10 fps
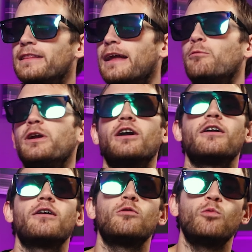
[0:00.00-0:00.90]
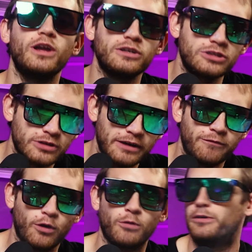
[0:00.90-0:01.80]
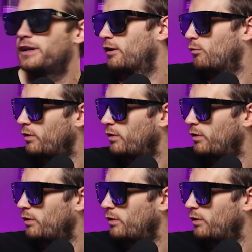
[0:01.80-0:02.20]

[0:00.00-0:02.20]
Like we are we are straightforward here.